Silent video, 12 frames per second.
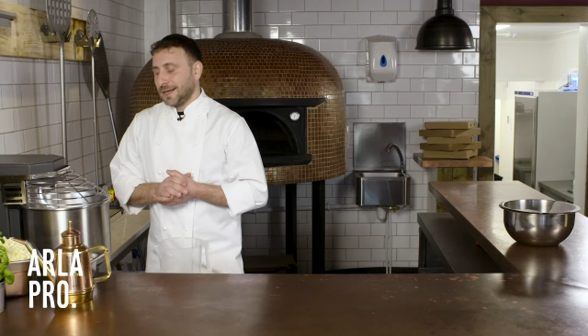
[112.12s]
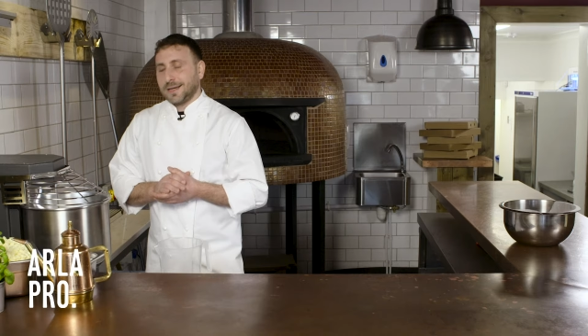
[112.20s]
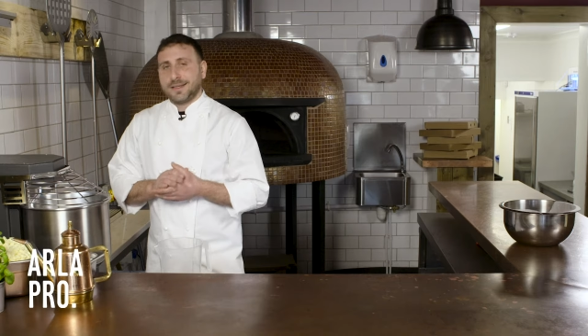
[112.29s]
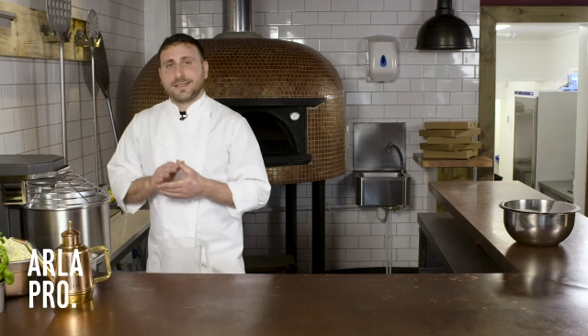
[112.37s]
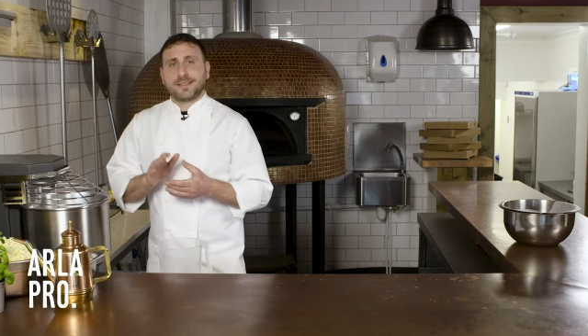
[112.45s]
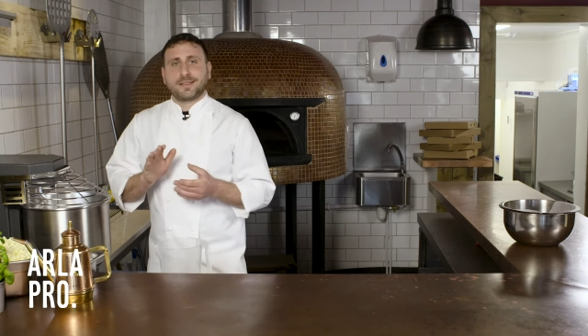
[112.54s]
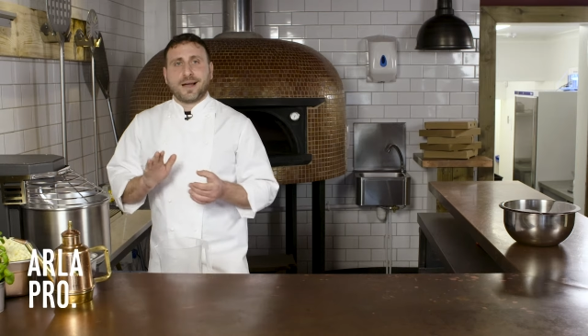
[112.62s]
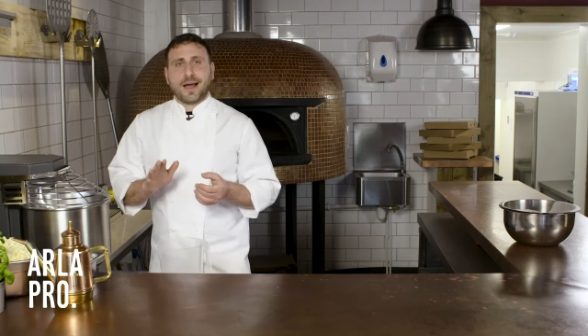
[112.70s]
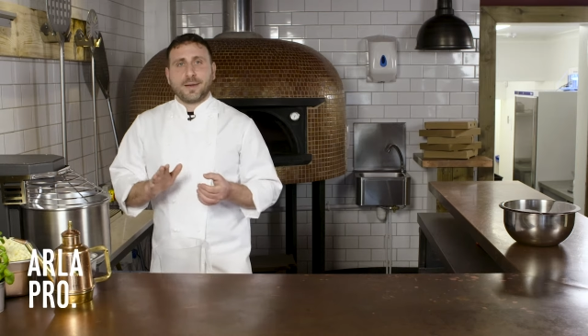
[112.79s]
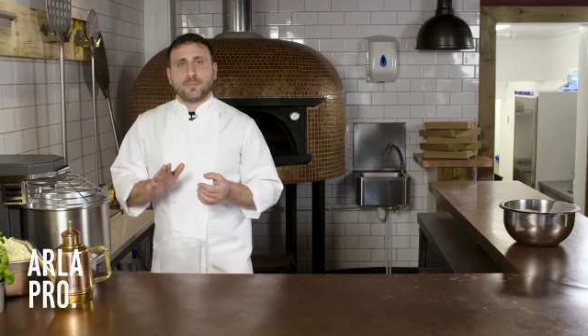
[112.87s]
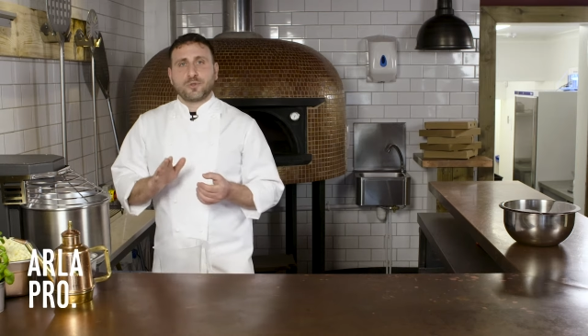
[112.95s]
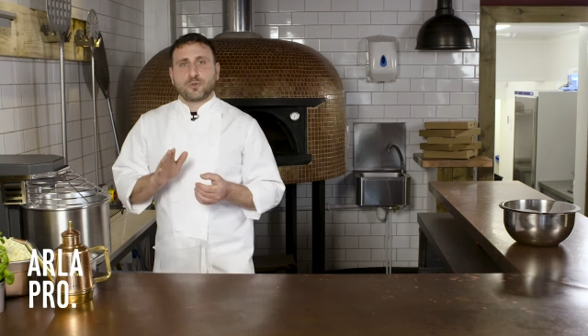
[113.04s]
it's
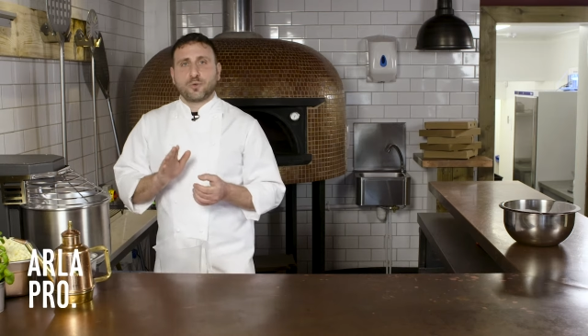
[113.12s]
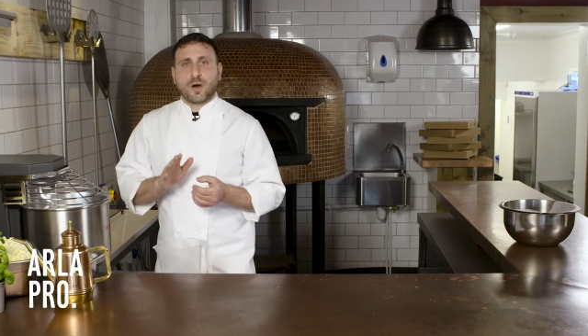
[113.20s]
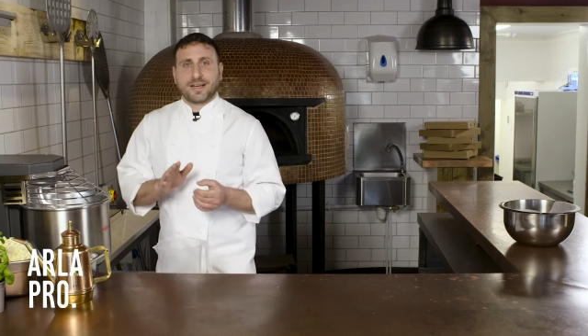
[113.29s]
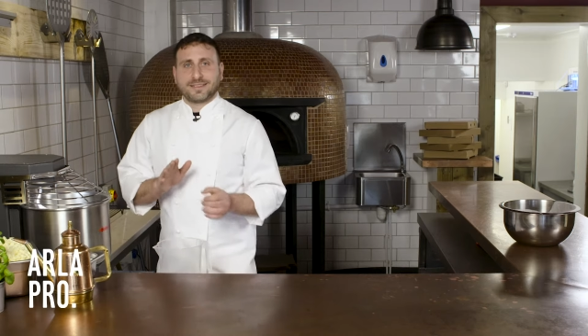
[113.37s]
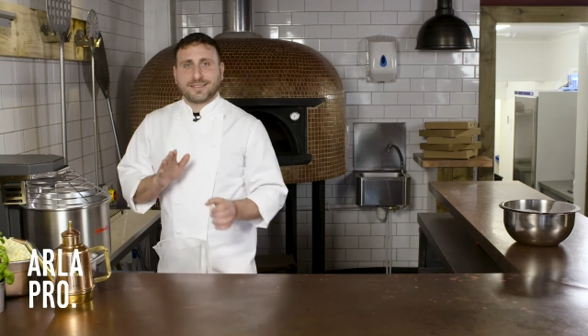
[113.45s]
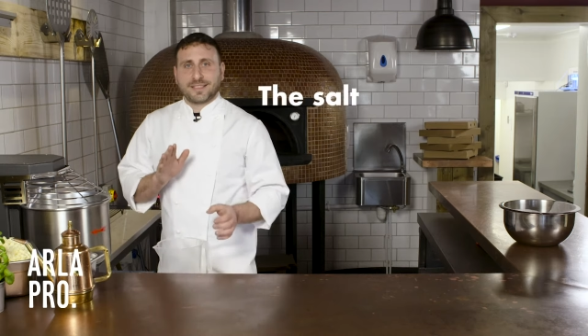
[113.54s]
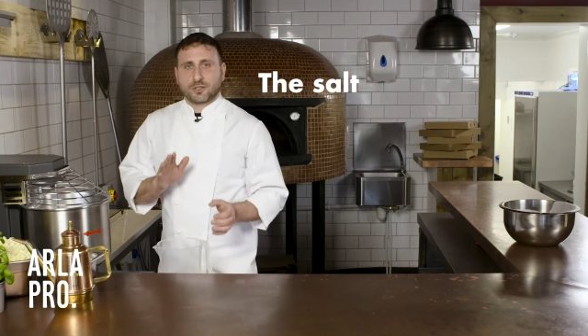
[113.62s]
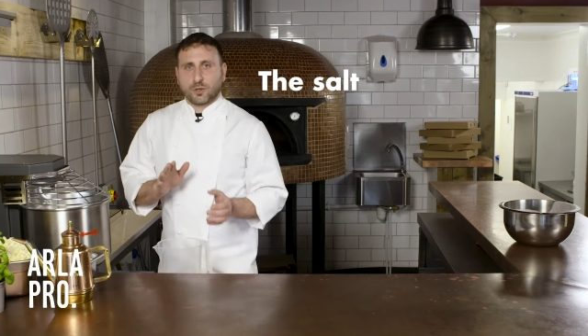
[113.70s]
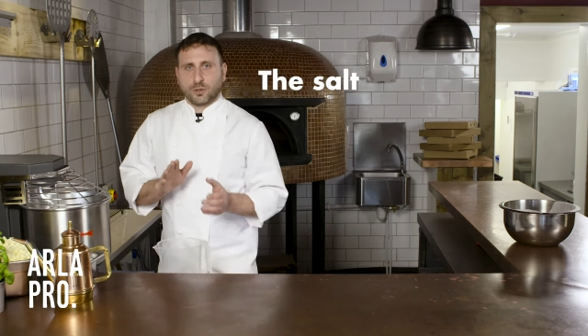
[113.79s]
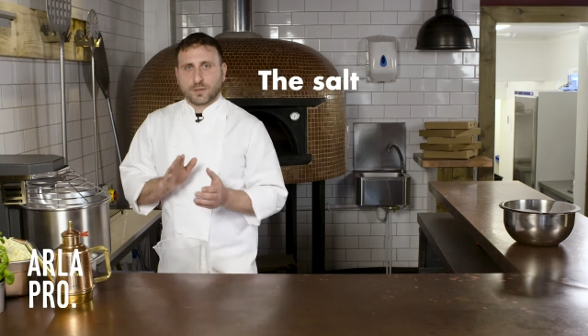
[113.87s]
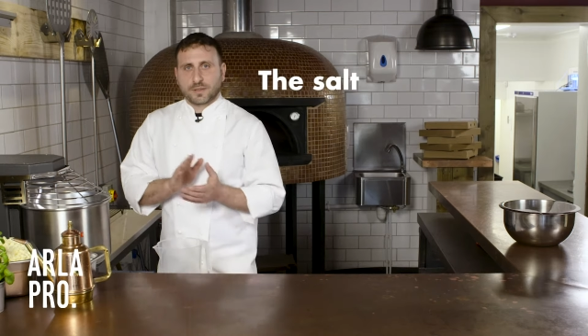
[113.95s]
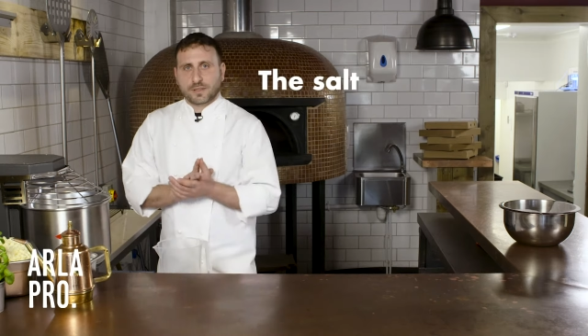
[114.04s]
time to add the
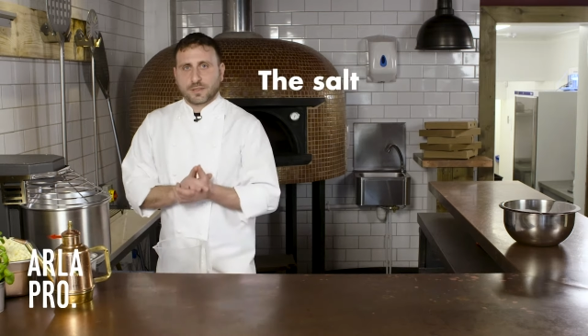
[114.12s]
salt.